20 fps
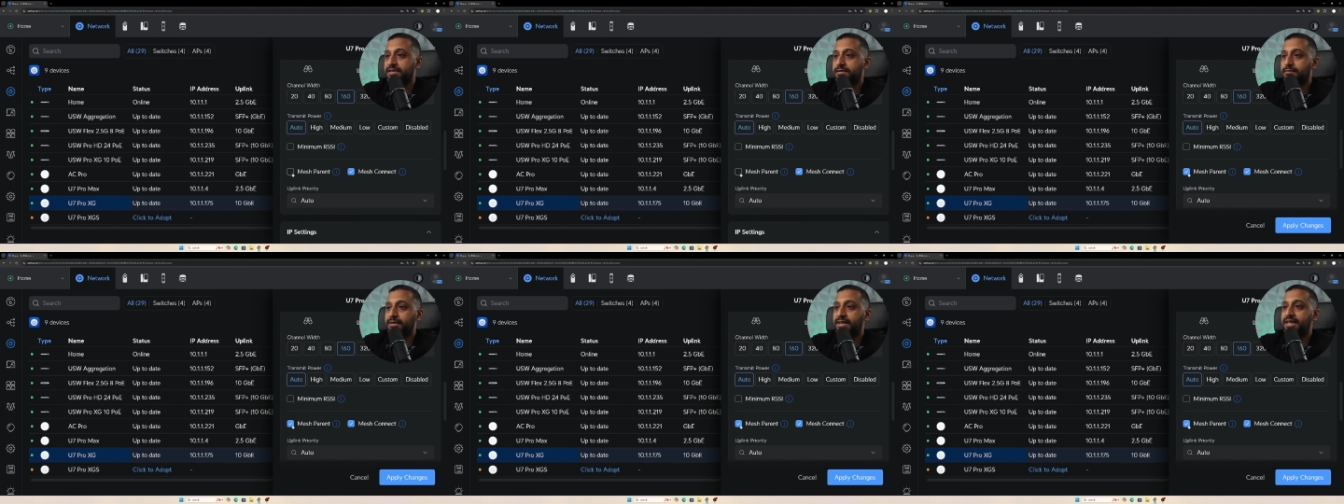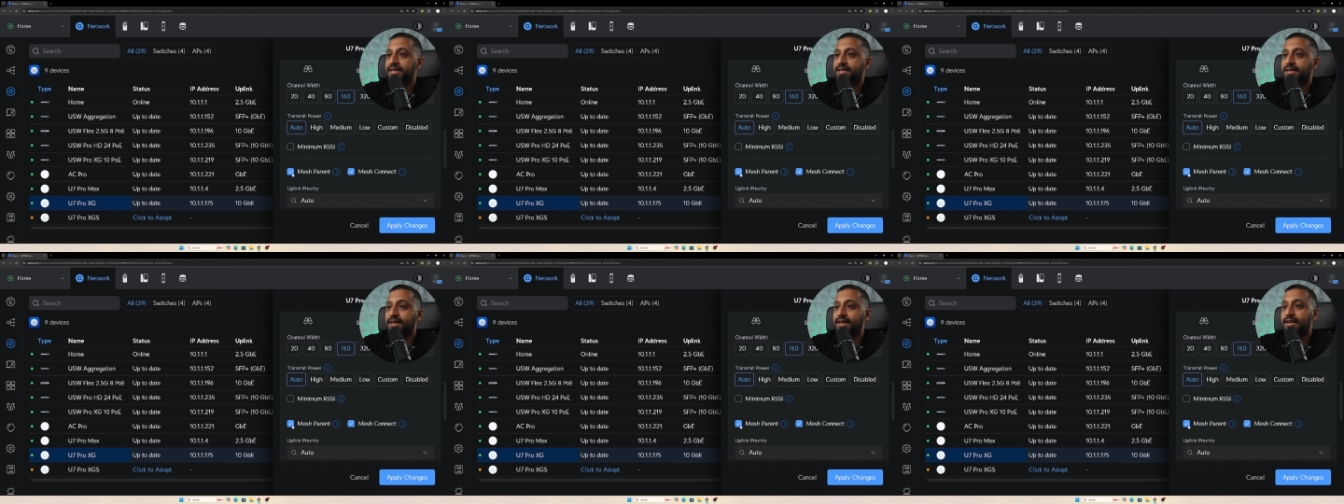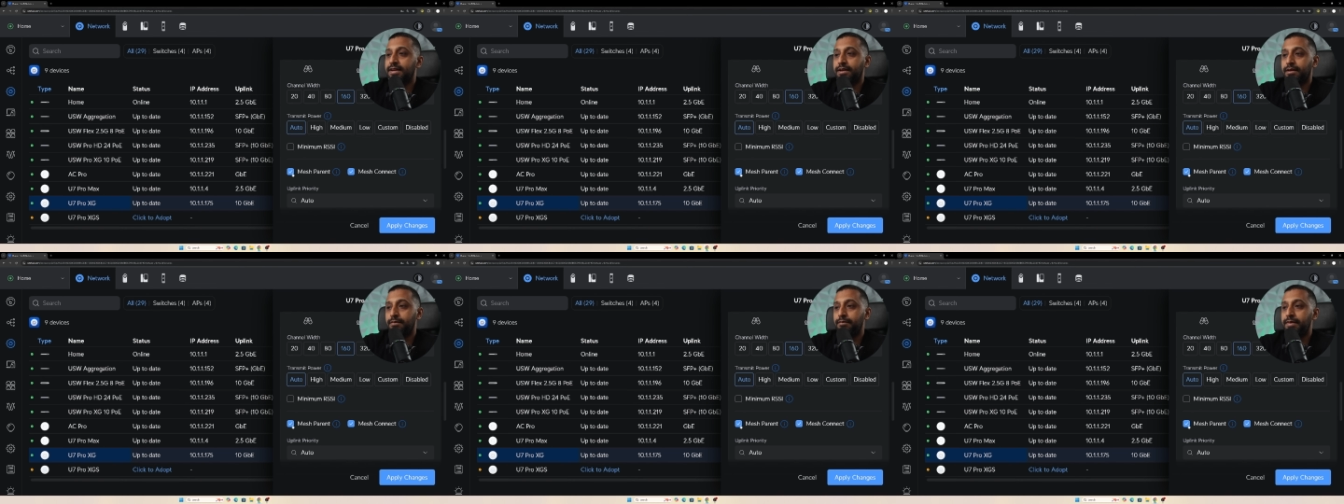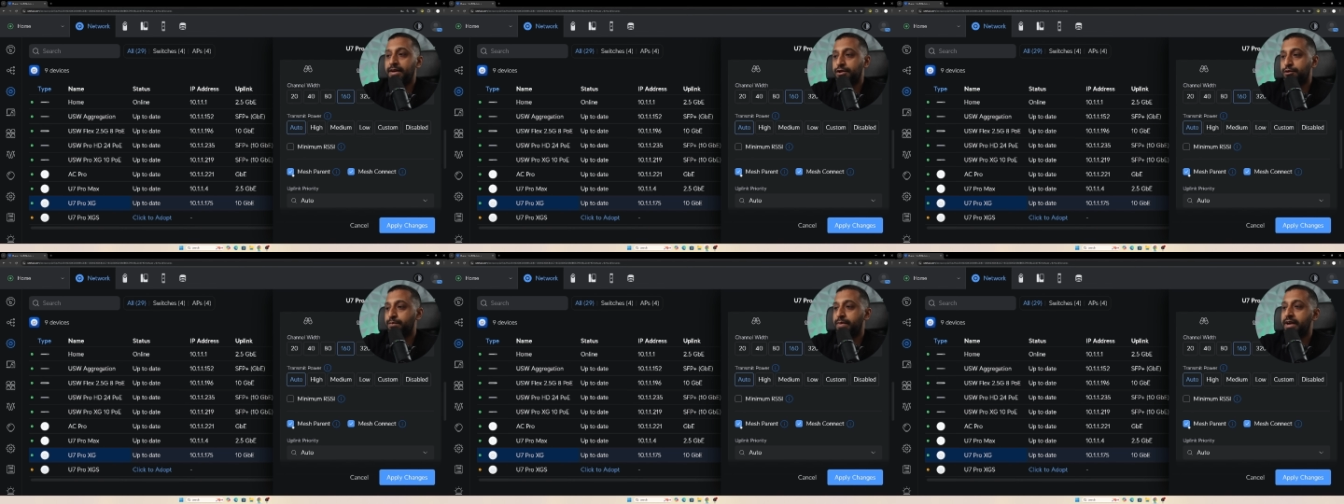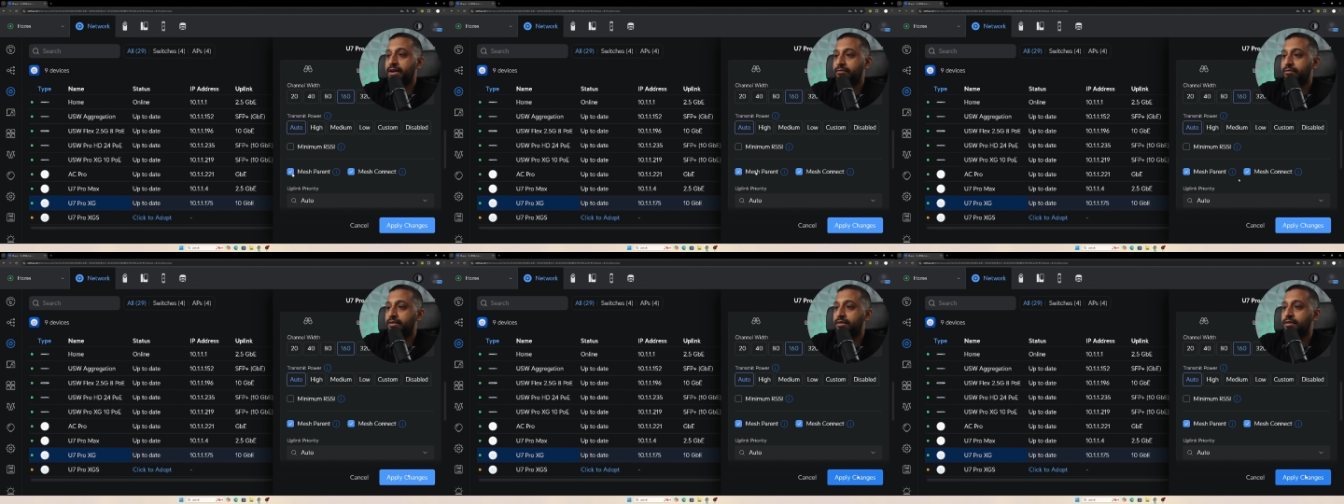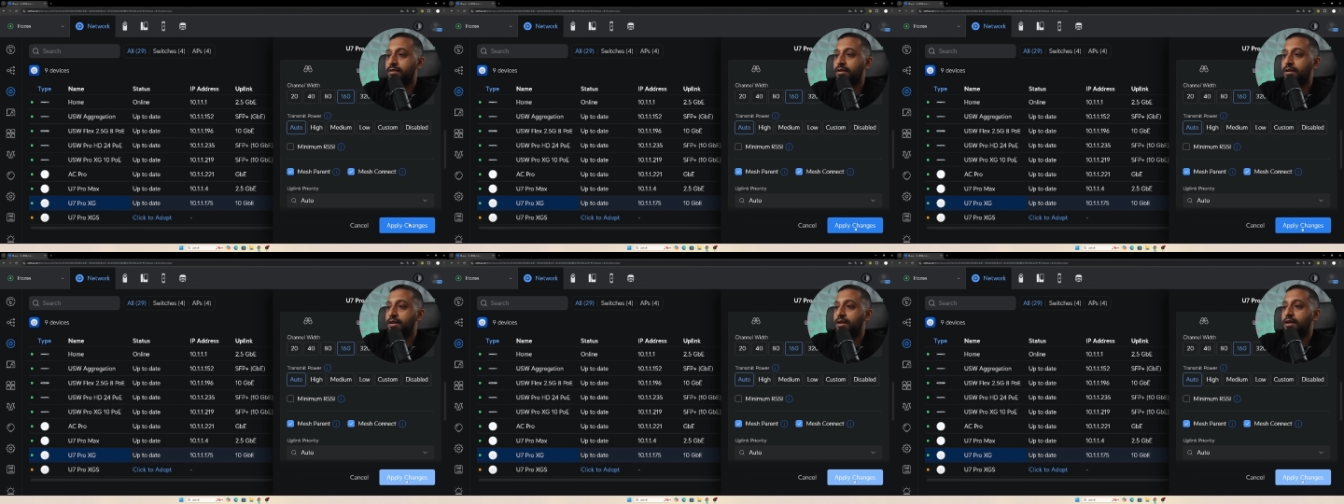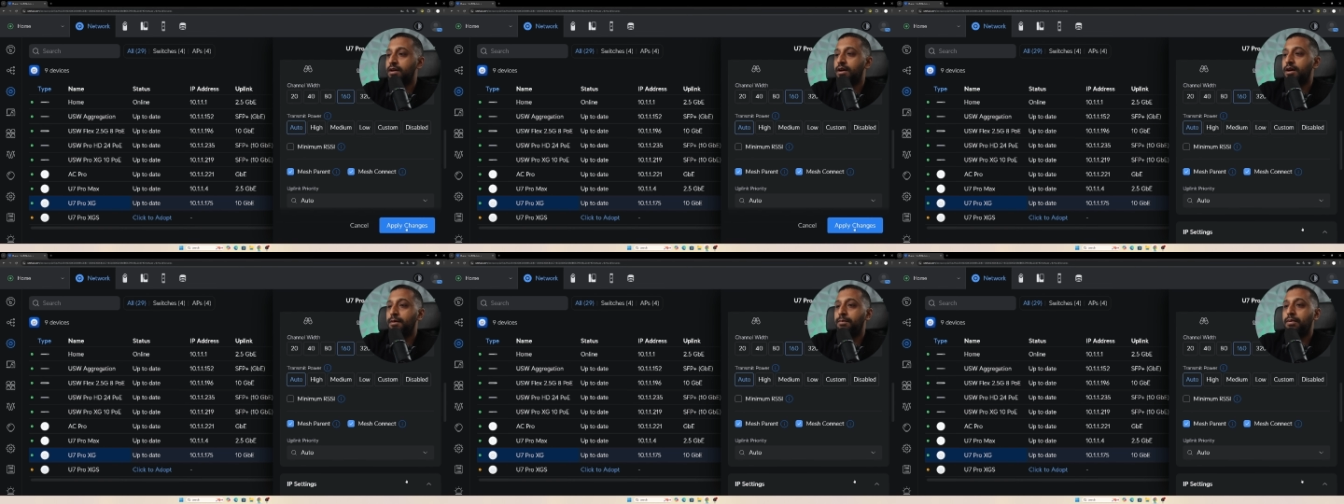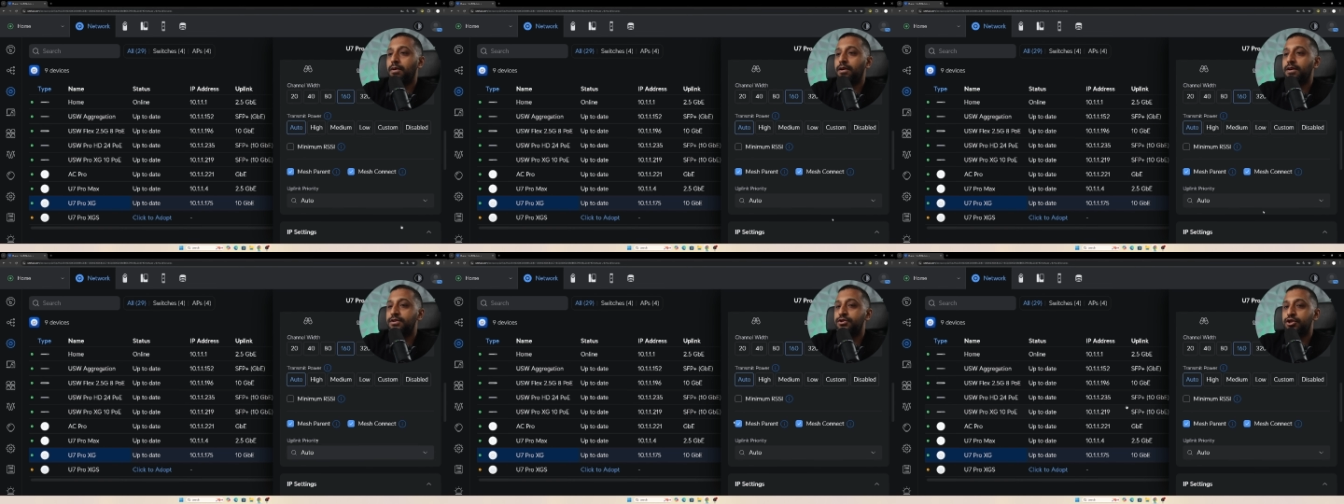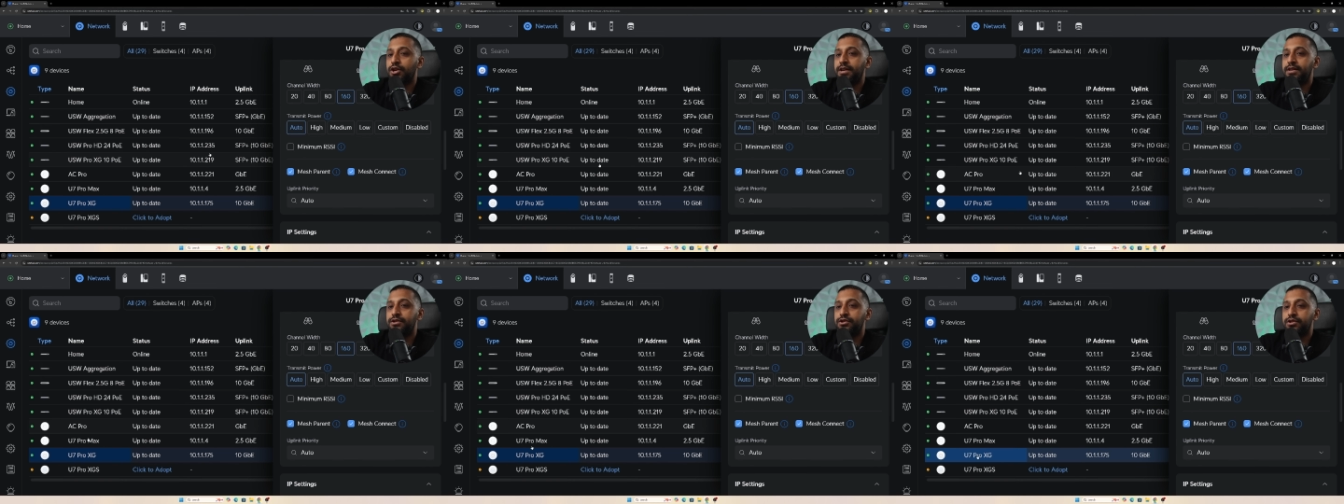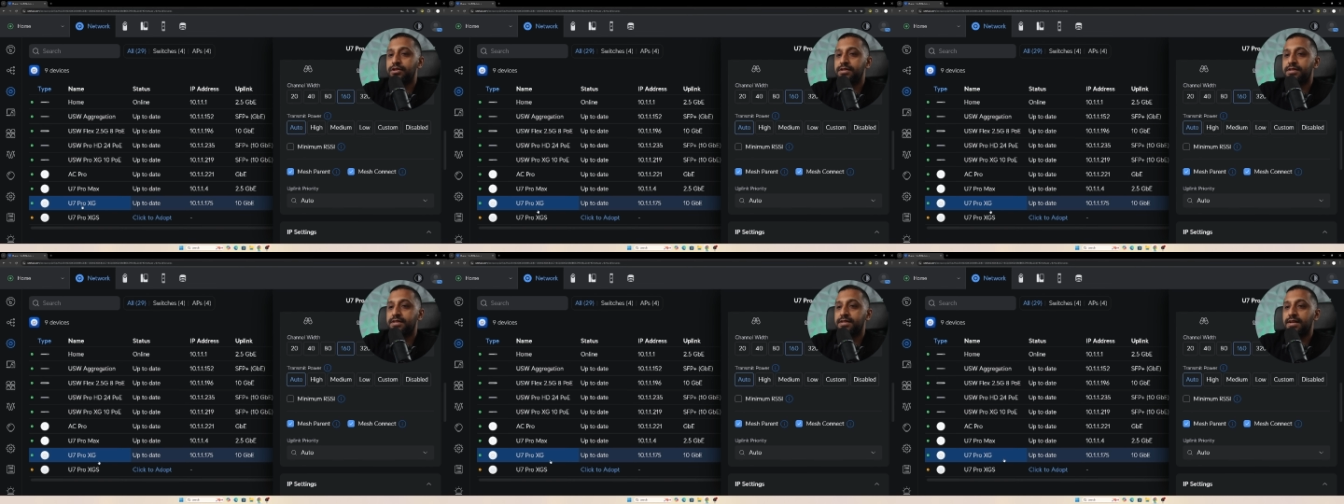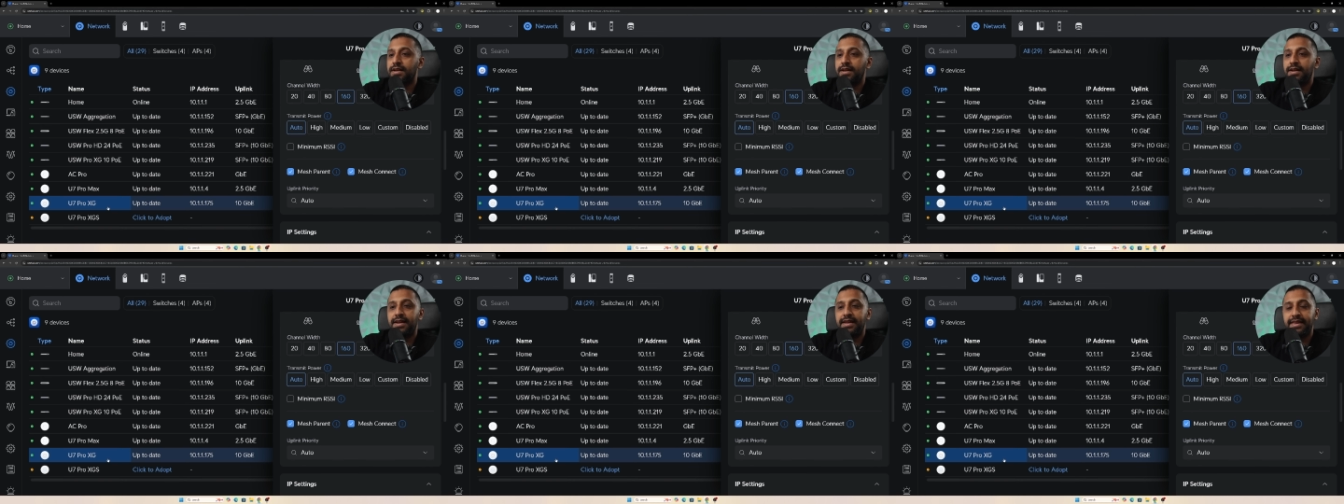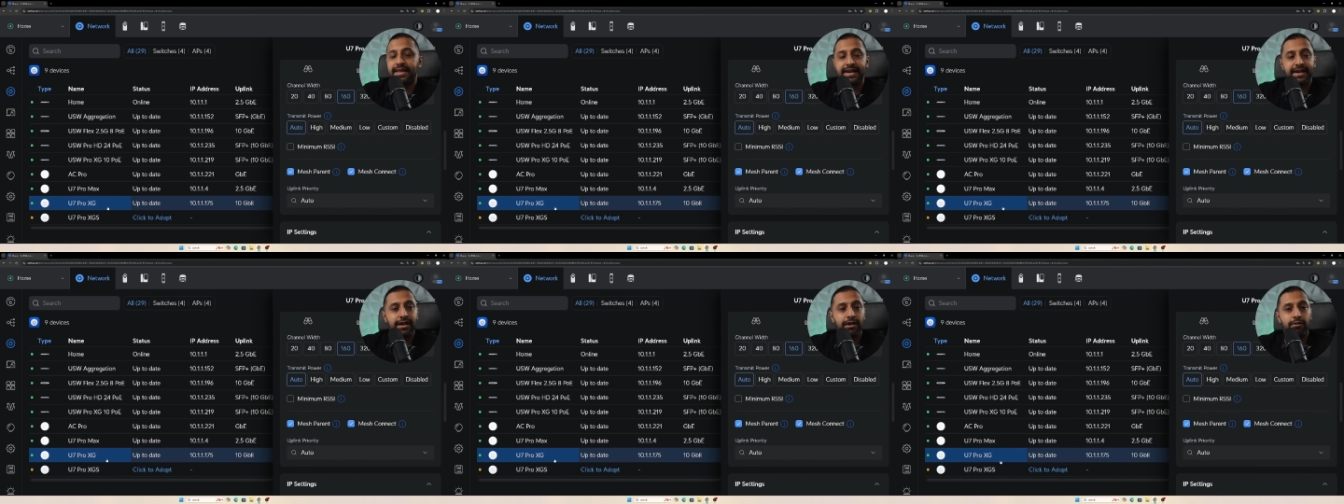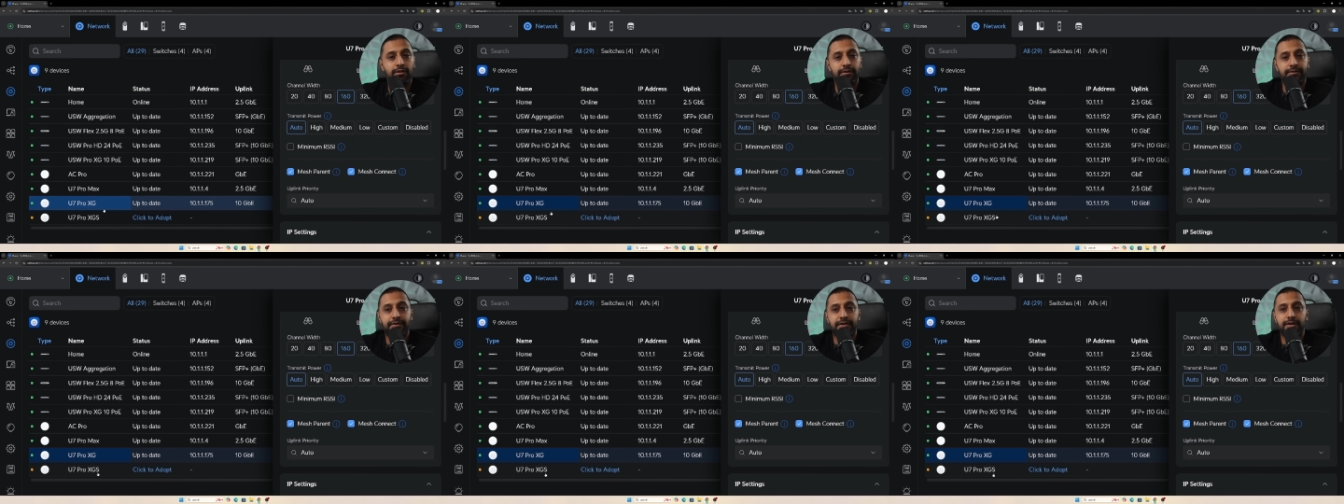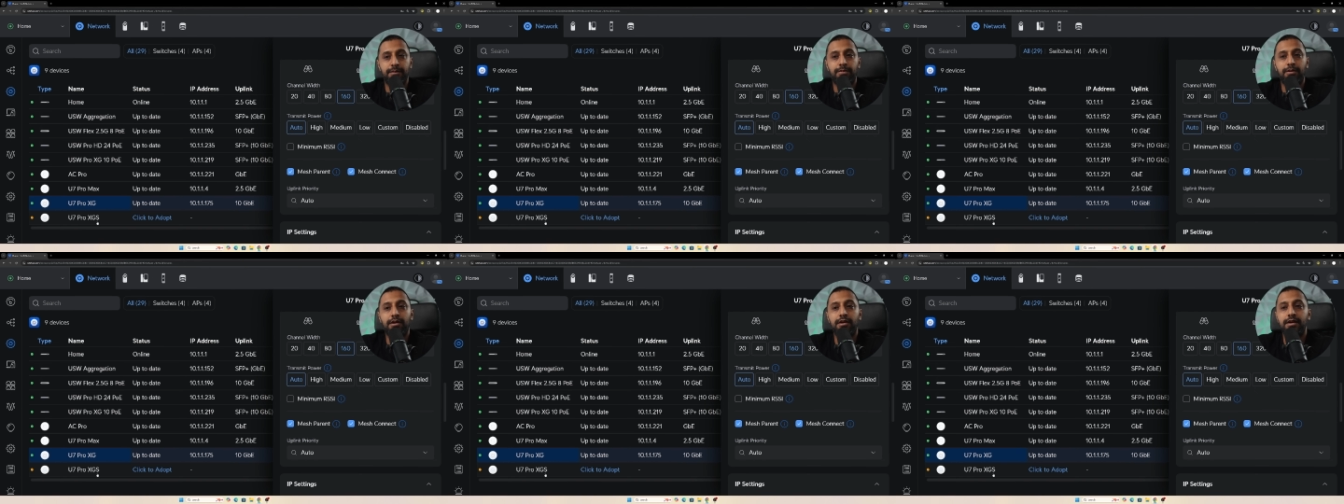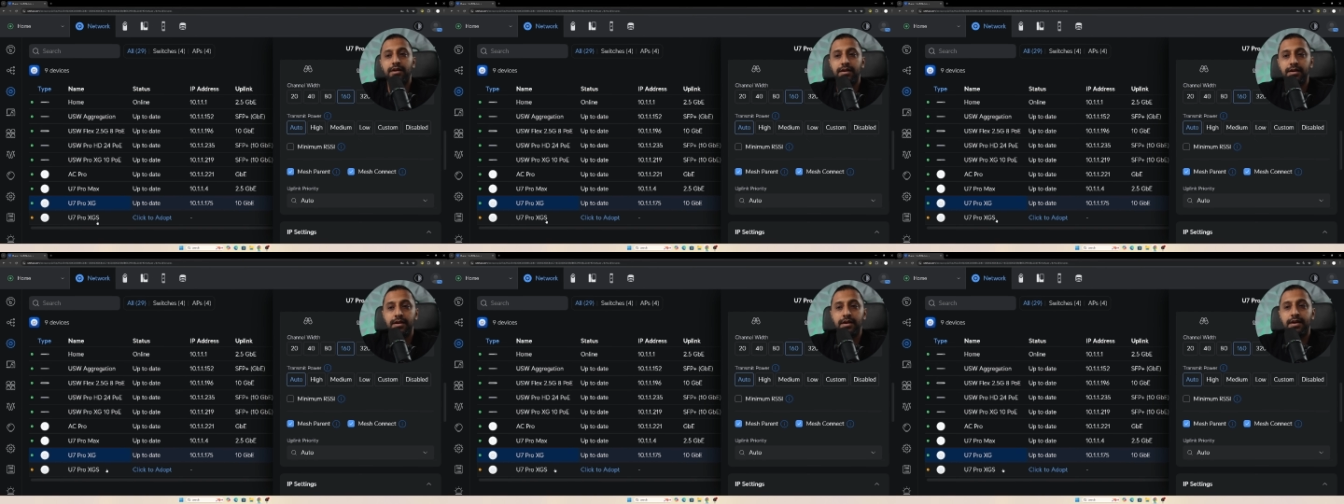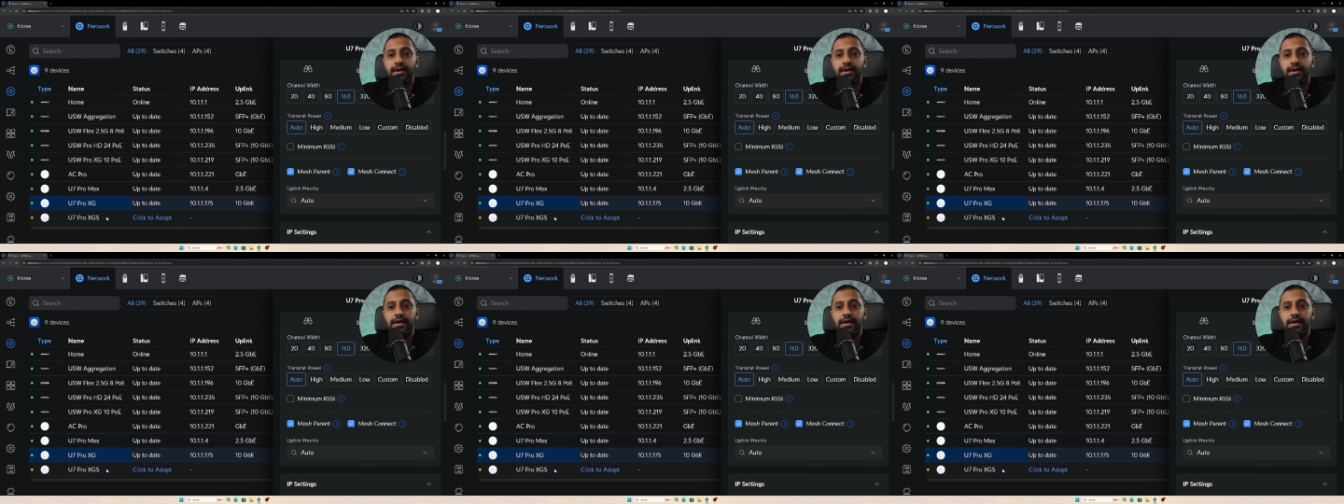So we need to click mesh parent, apply changes, let that go off and apply.